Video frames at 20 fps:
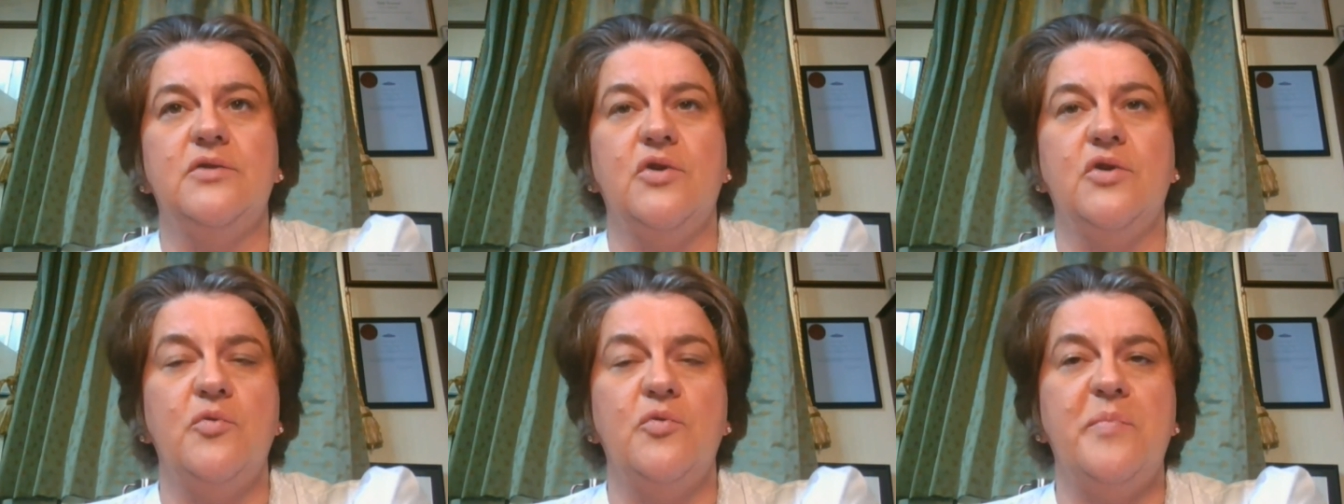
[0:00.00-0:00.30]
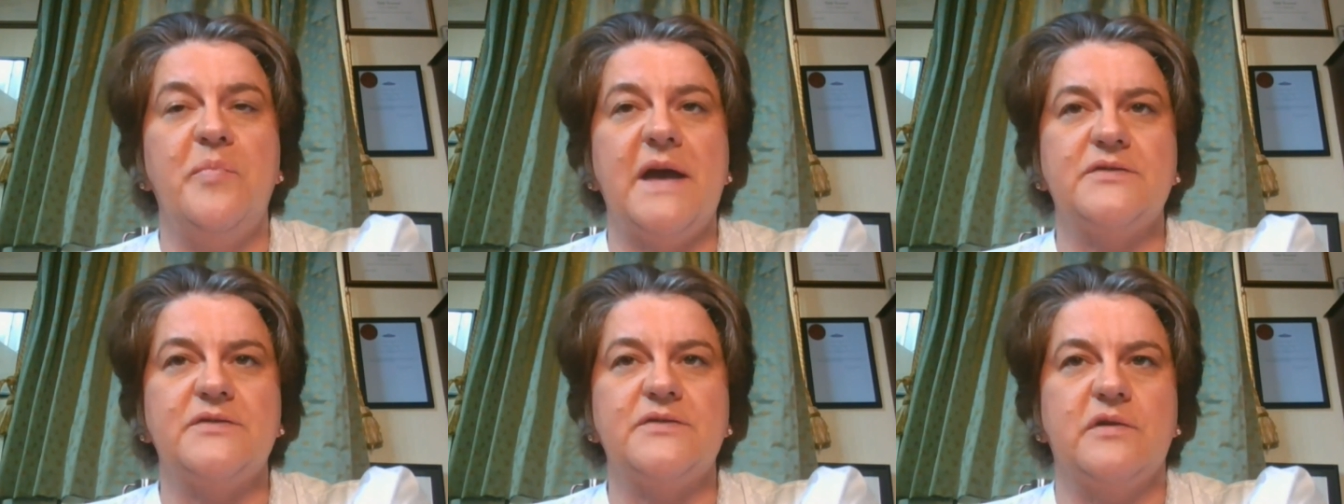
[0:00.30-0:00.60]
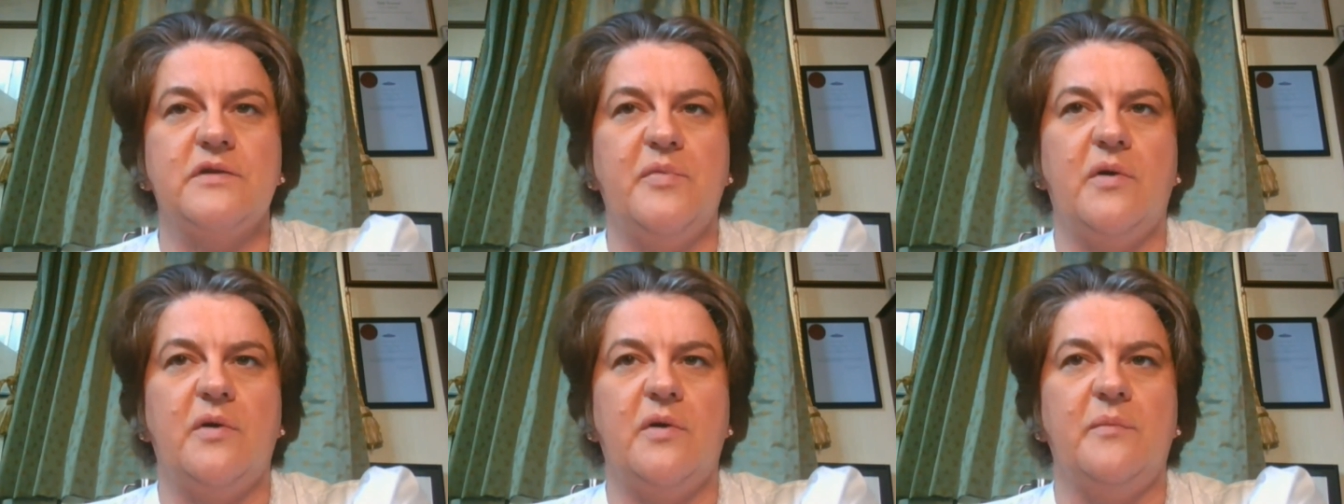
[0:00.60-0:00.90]
no
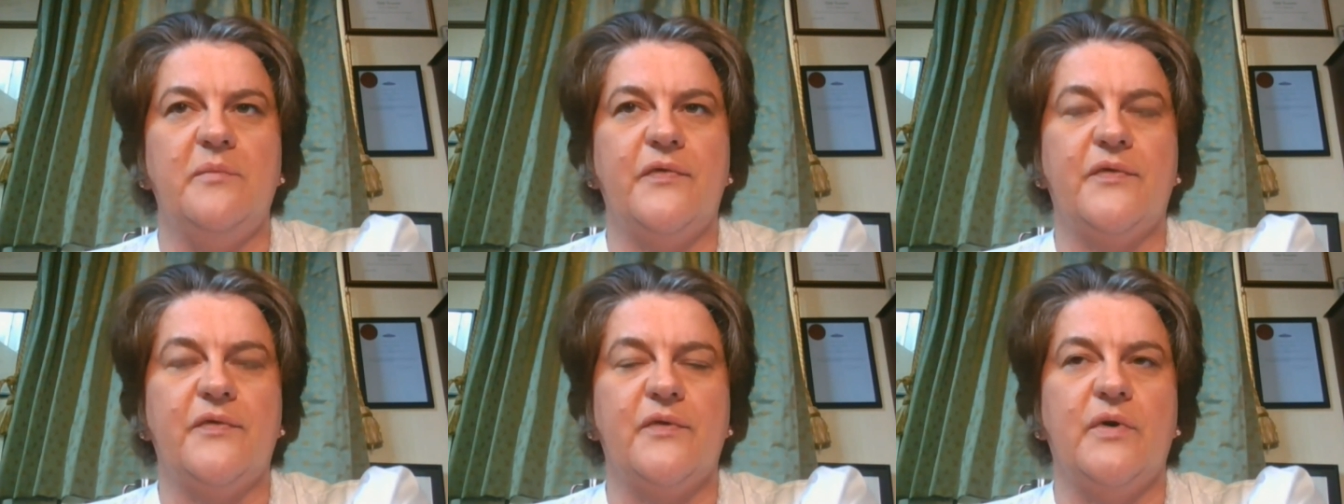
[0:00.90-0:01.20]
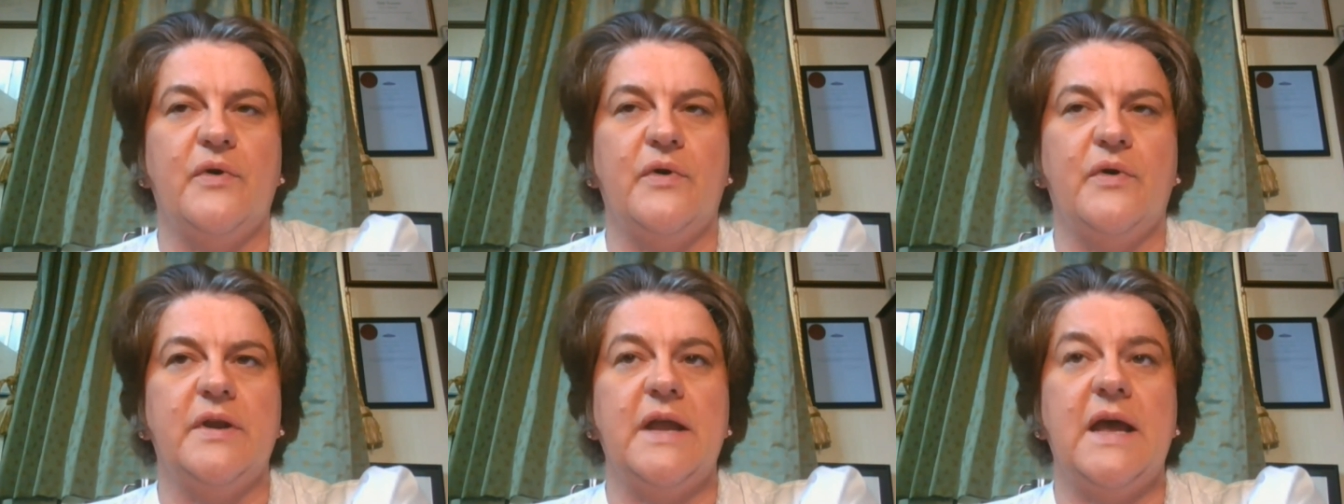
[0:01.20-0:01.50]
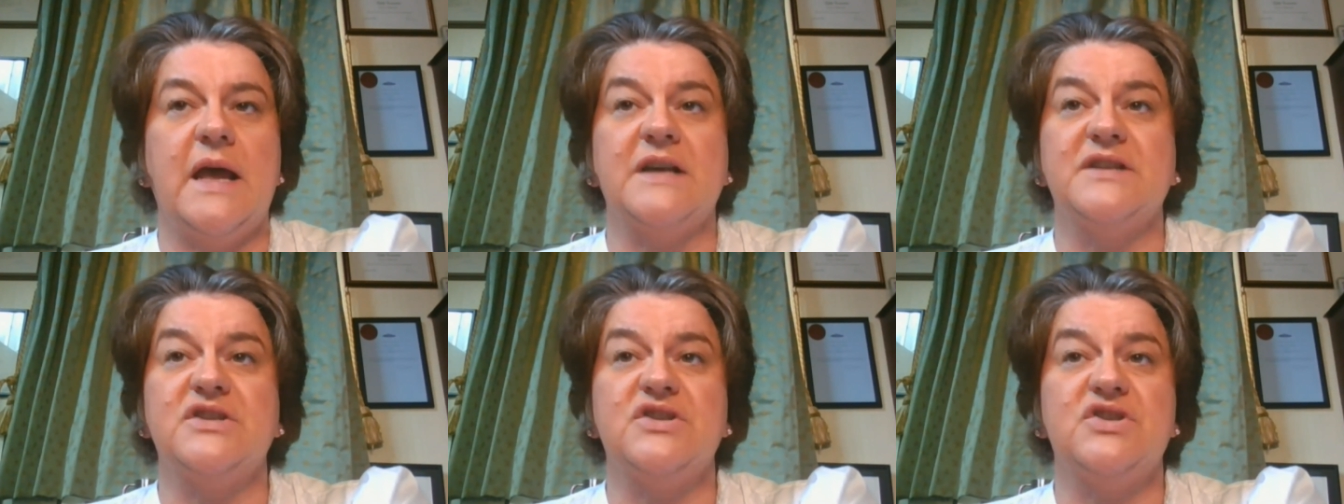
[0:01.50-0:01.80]
petrol bomb thrown
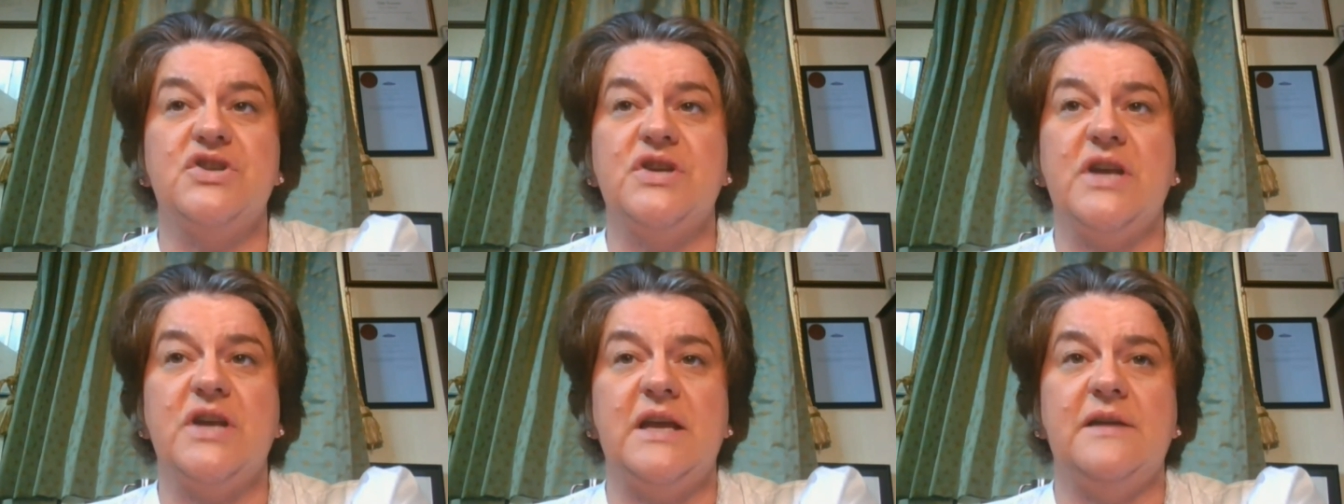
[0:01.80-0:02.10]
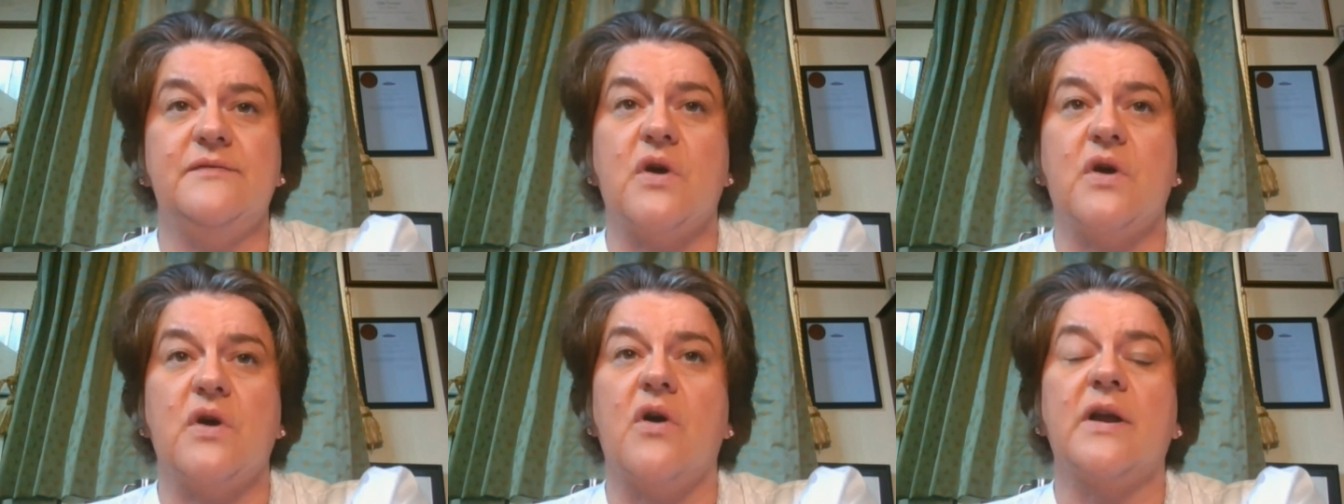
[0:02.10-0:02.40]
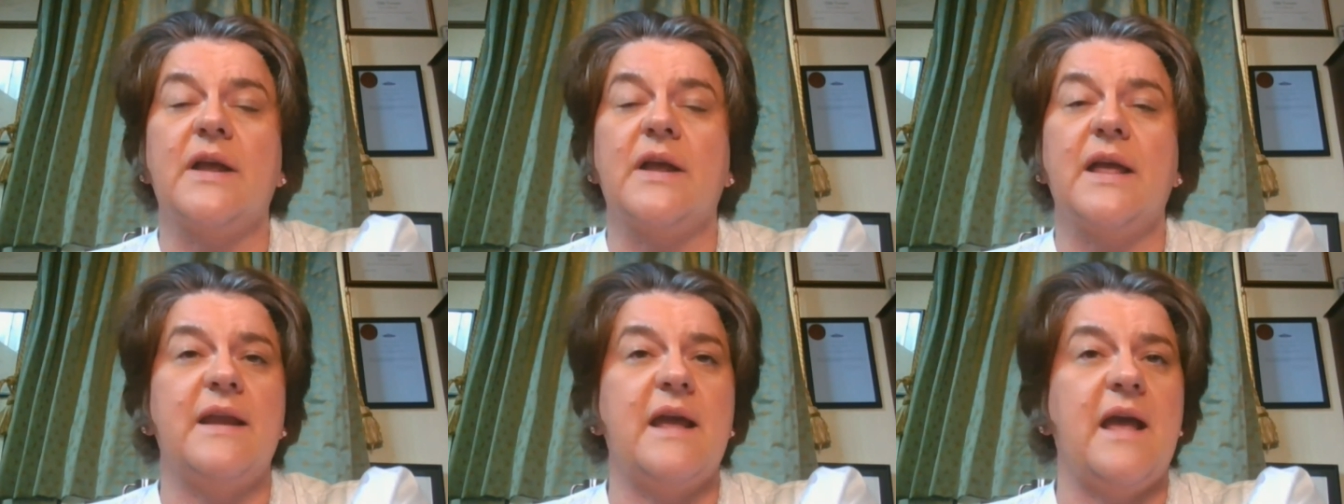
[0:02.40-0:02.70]
has achieved
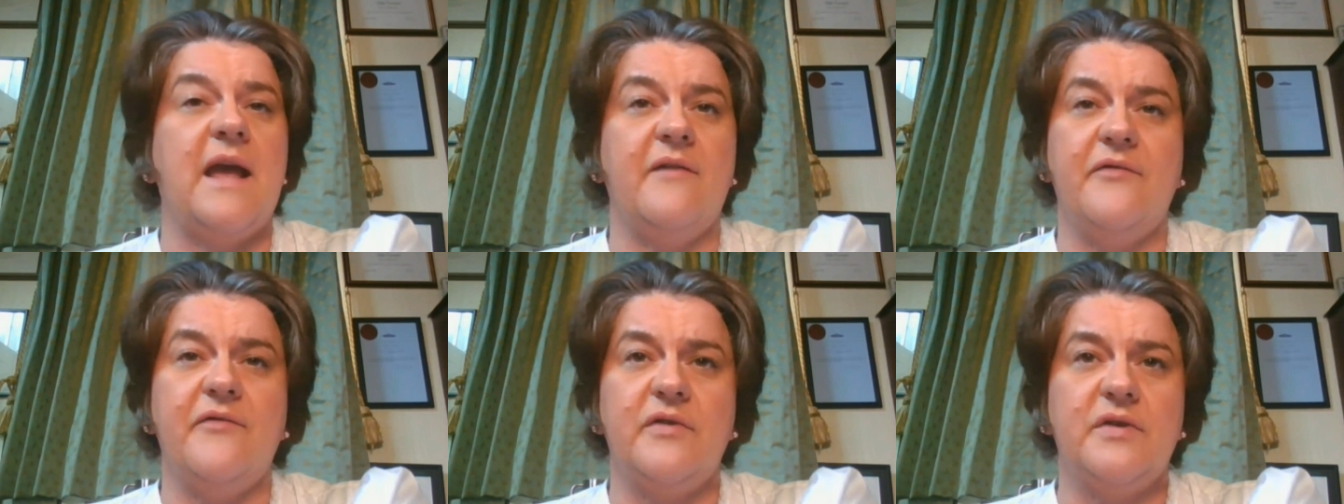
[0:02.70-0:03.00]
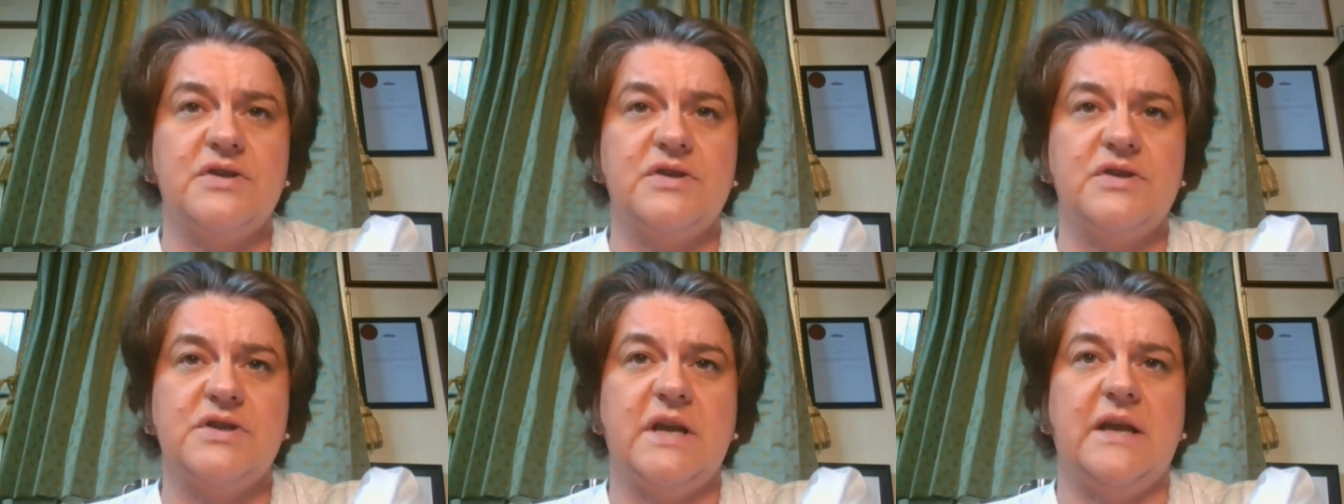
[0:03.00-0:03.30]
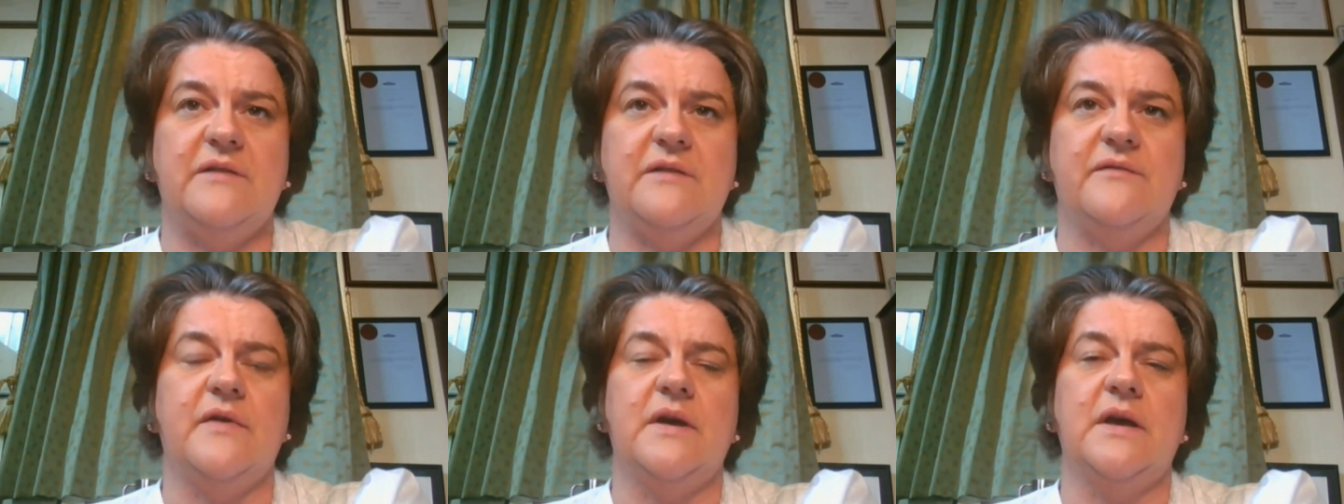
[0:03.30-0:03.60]
or can ever
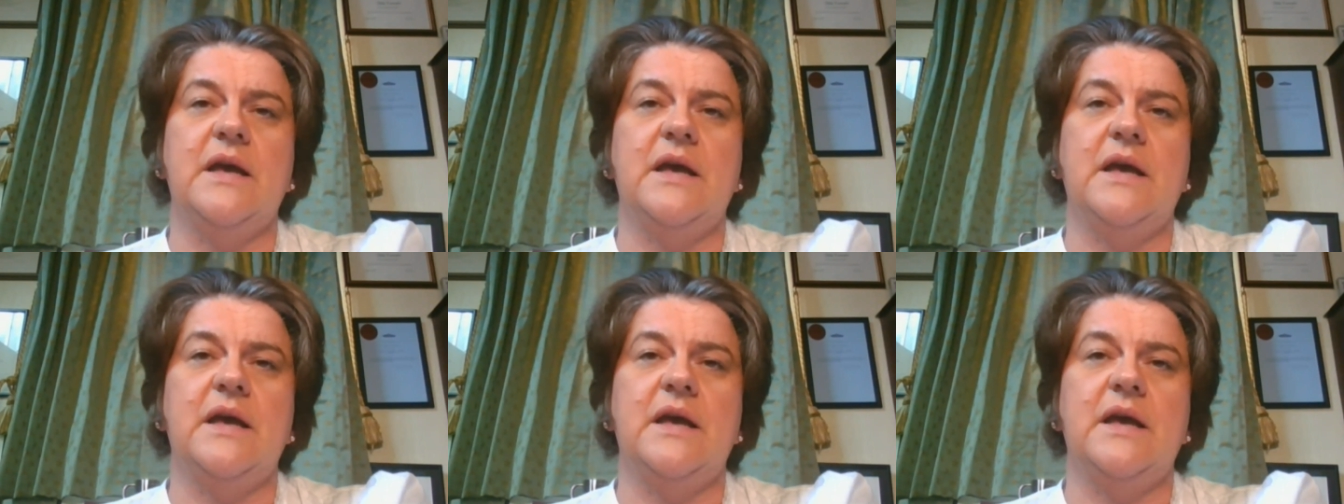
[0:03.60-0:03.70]
achieve